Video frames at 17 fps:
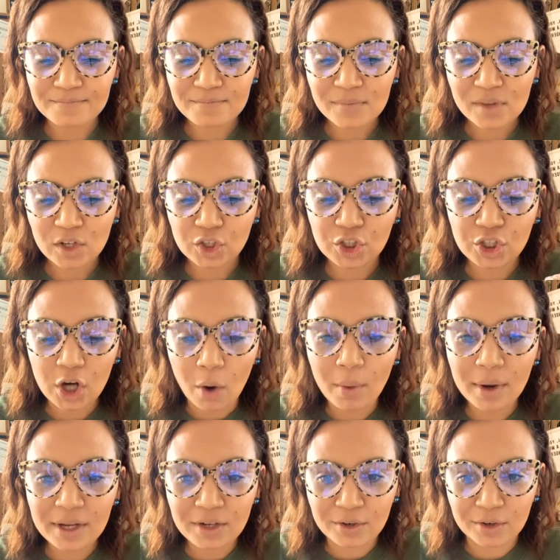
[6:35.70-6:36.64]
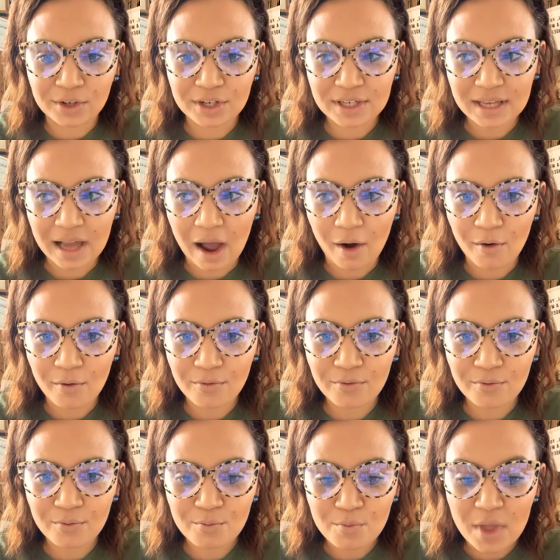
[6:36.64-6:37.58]
showing
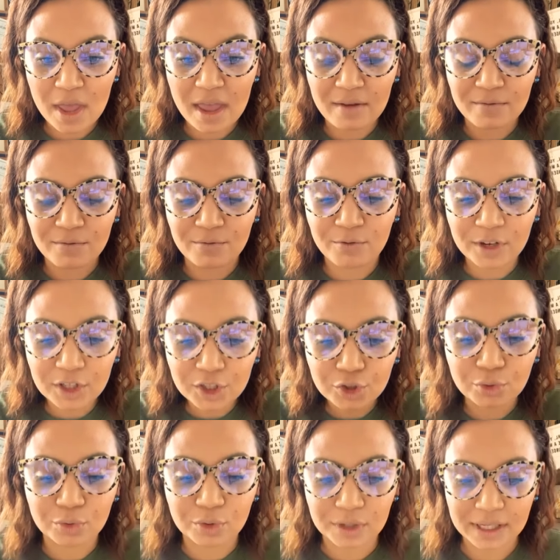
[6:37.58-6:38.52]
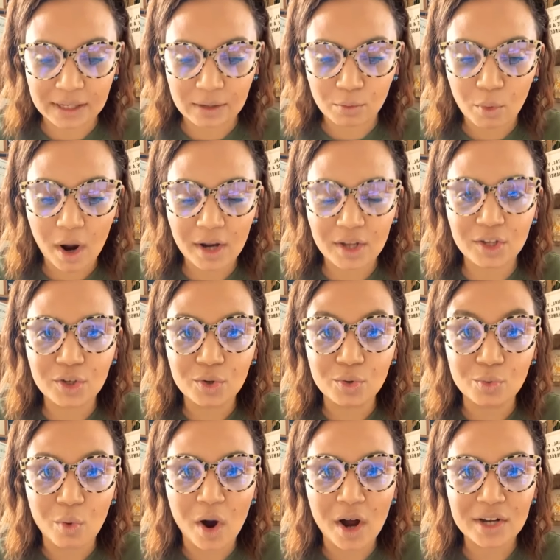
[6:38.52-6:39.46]
yourself visually what you
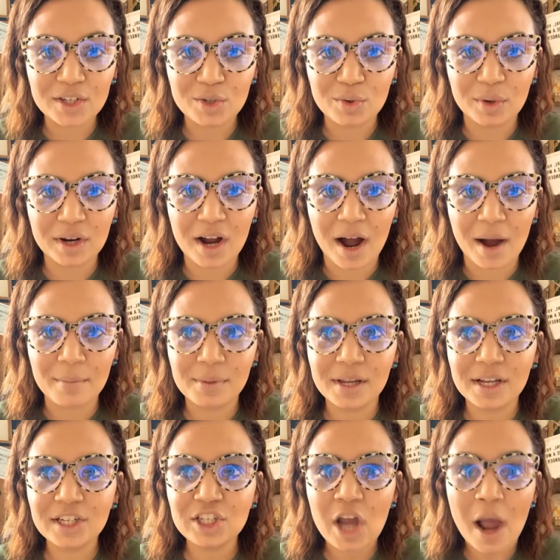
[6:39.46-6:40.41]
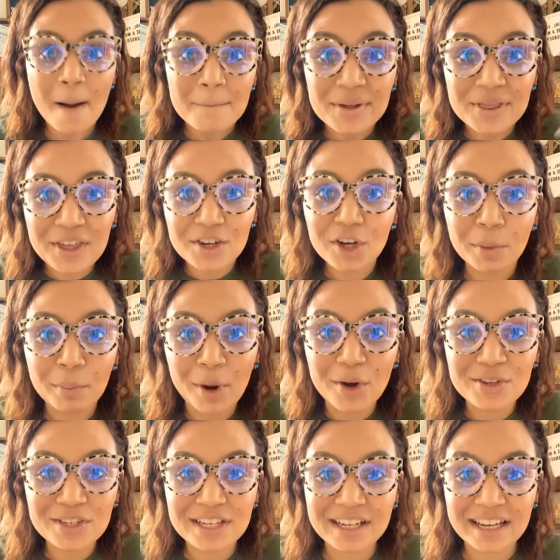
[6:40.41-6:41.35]
want to accomplish, but then you're
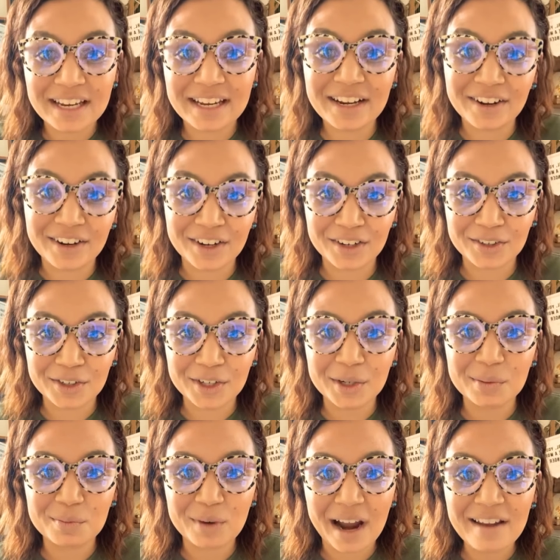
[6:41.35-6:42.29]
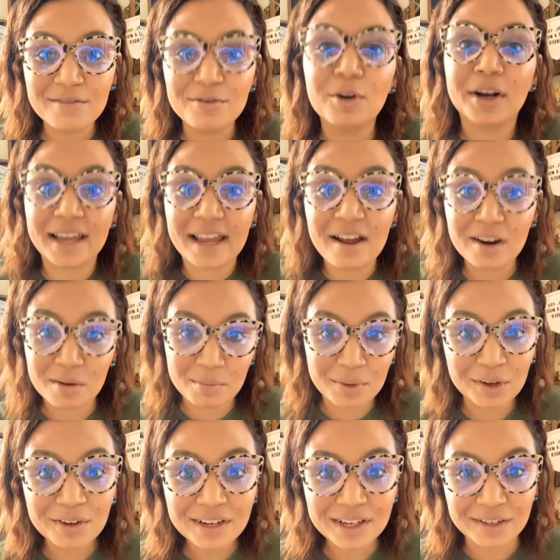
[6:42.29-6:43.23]
posting it here in a group, right? For
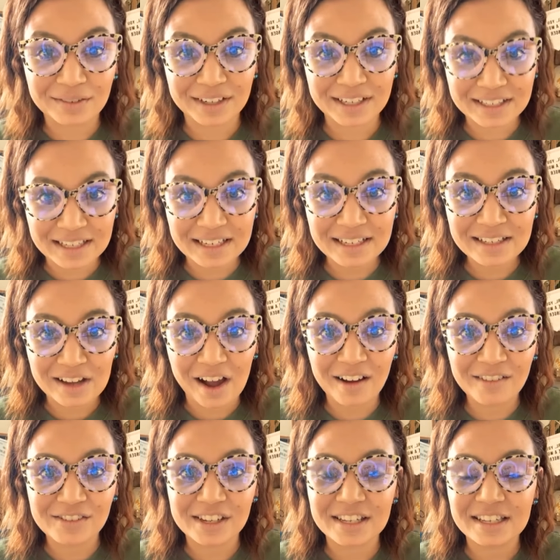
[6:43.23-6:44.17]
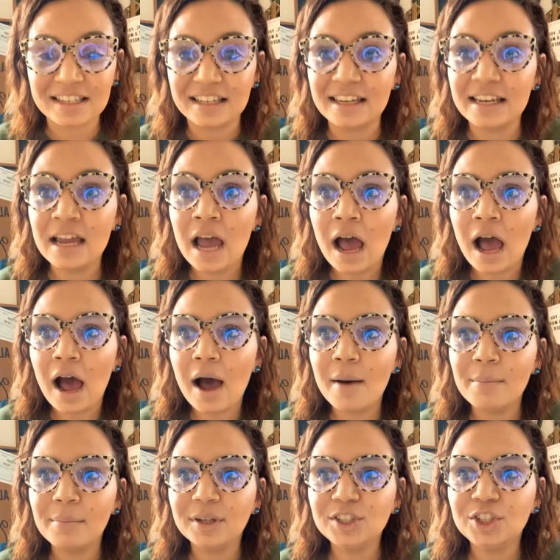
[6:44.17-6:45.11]
accountability reasons, obviously.
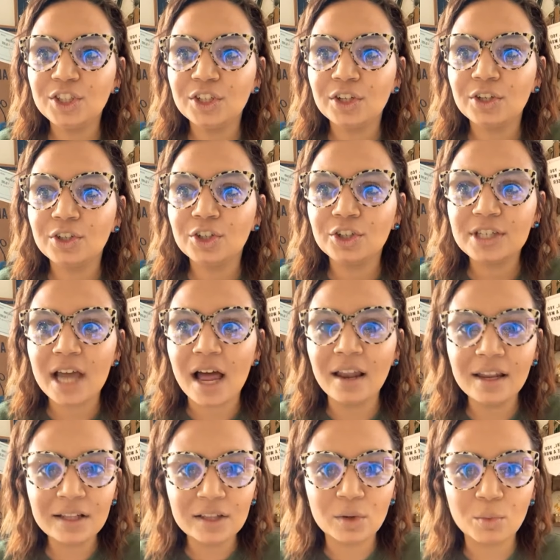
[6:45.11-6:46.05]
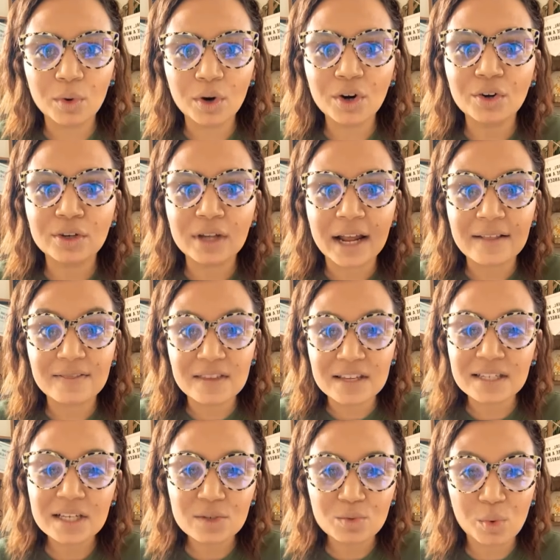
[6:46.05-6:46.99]
But you're telling the world, like, this
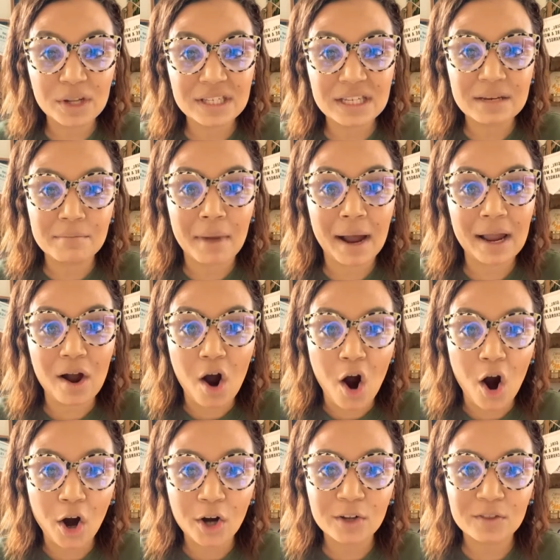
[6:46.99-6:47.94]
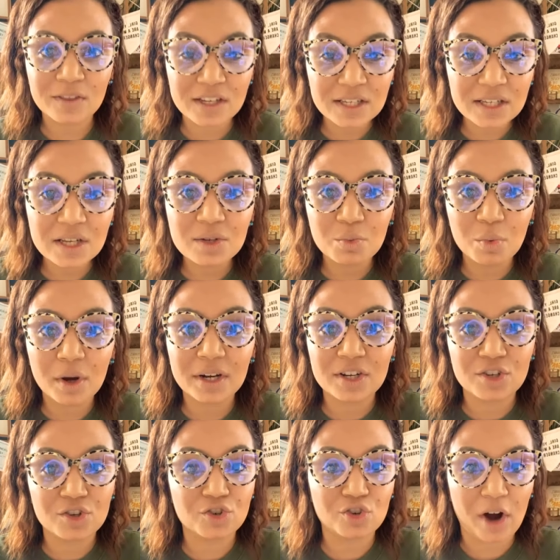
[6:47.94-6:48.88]
is what's in my heart. This is what
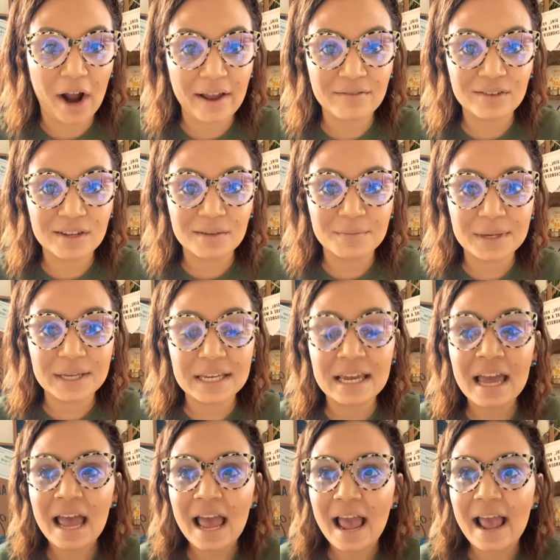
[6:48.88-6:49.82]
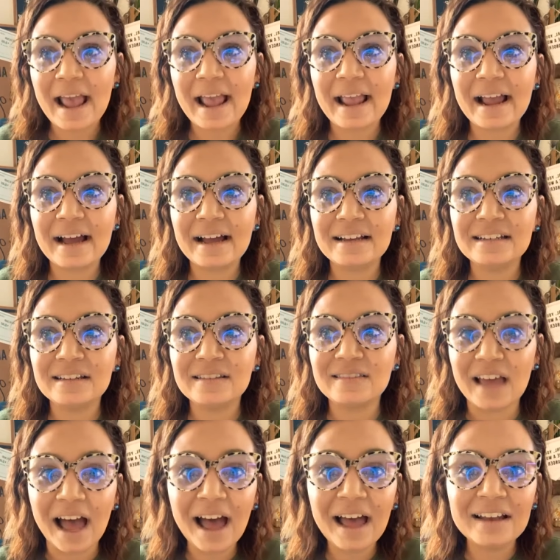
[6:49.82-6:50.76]
is driving me. And
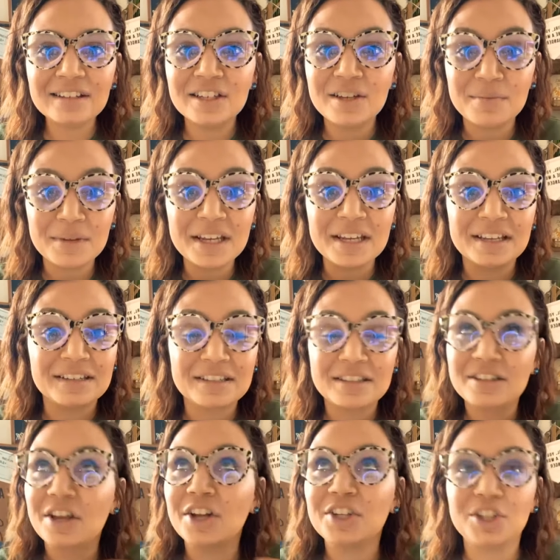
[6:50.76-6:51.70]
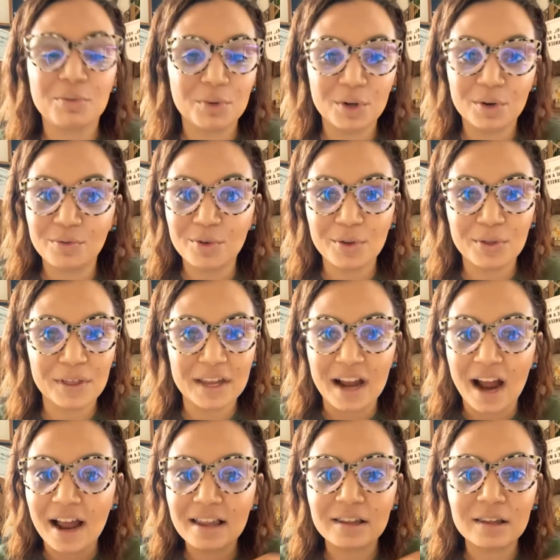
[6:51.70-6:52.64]
that to me is such a beautiful thing.
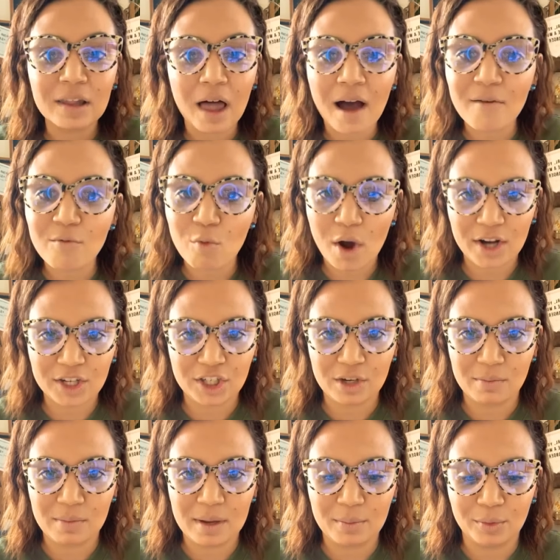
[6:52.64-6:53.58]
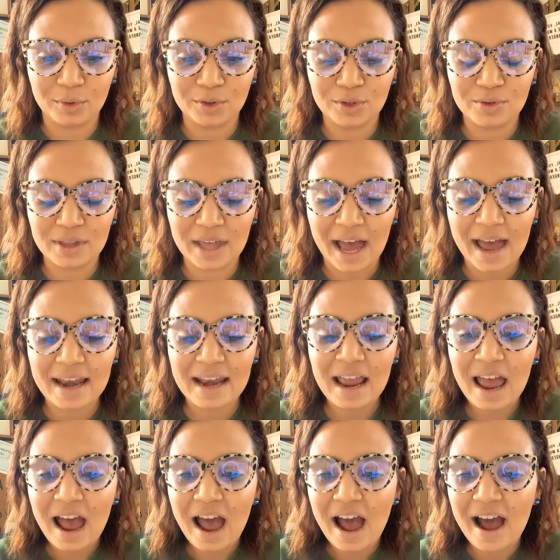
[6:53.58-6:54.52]
I love watching people do that.
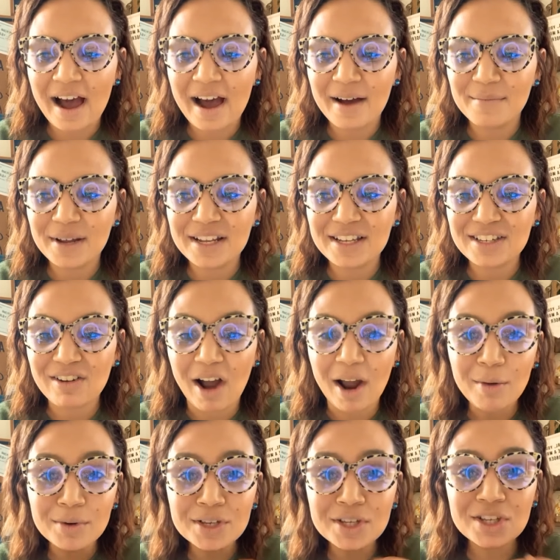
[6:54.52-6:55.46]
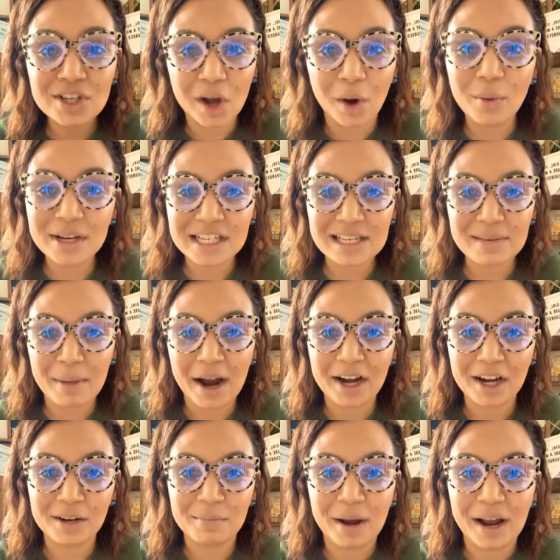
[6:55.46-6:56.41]
And so I was so
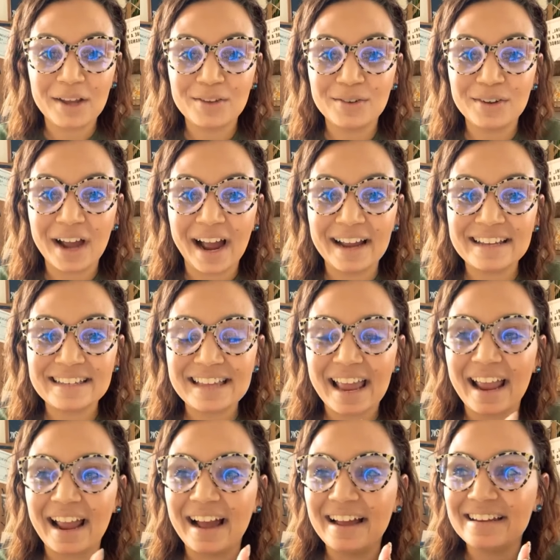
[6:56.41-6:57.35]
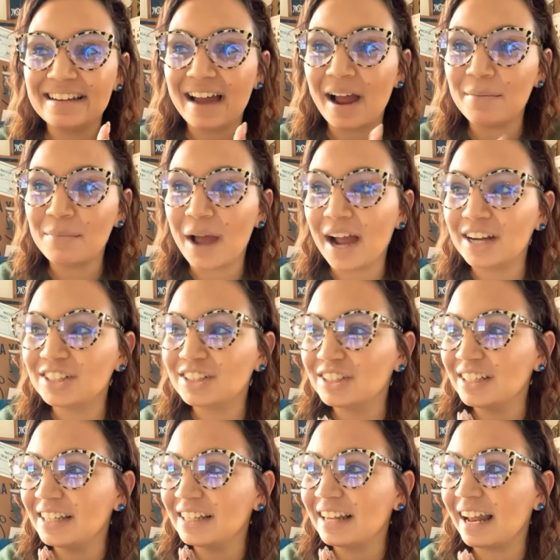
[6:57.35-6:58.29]
inspired by you guys, and I'm
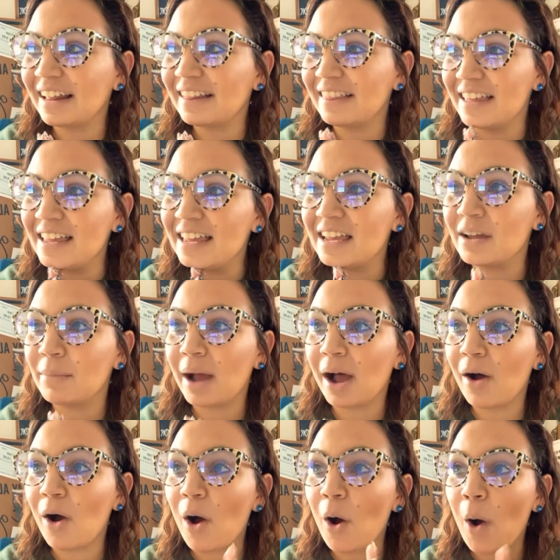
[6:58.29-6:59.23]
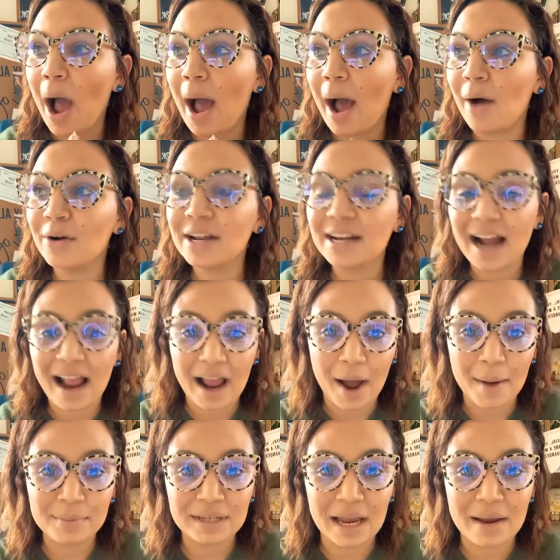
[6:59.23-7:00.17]
actually like thinking about how can I
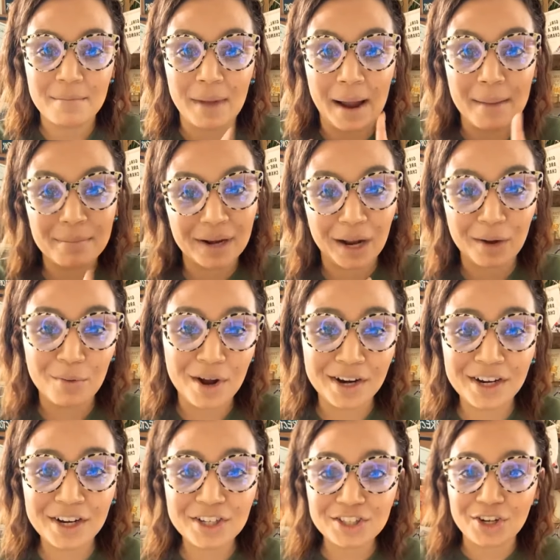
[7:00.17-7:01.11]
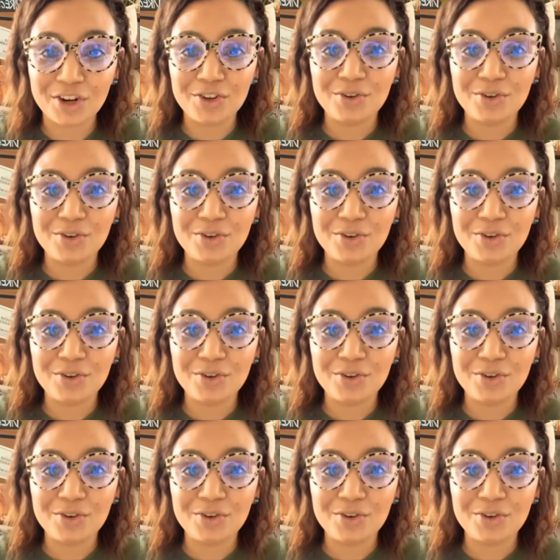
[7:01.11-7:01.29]
update mine, but I wanted to show you